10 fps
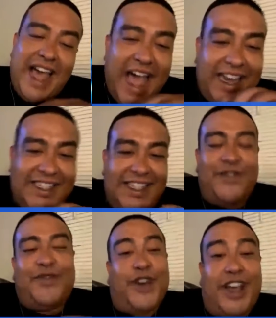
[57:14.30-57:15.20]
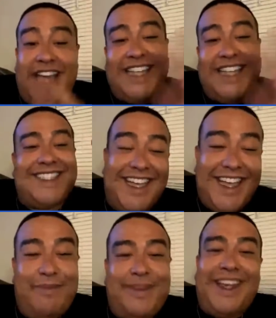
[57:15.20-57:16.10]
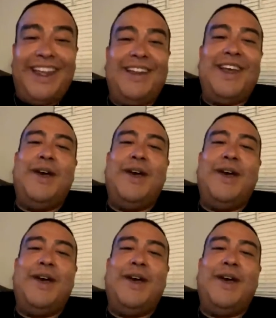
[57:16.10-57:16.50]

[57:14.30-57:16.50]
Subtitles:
I'd have said, fuck, I suck, I'm done.